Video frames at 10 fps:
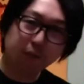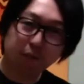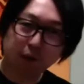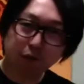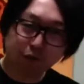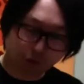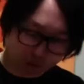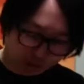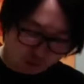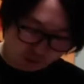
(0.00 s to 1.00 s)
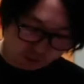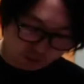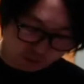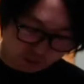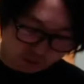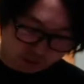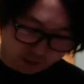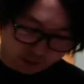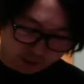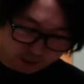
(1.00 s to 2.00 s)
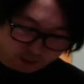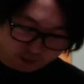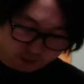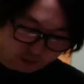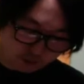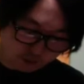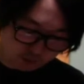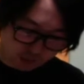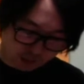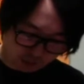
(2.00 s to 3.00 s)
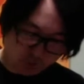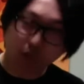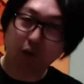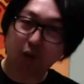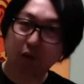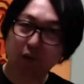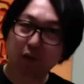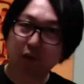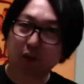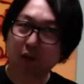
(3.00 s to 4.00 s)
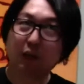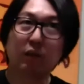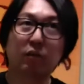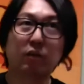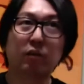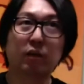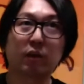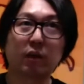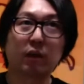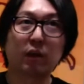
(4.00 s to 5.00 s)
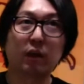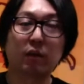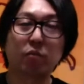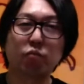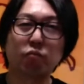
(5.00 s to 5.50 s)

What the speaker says: I've seen lots of knives on Sakai's. And,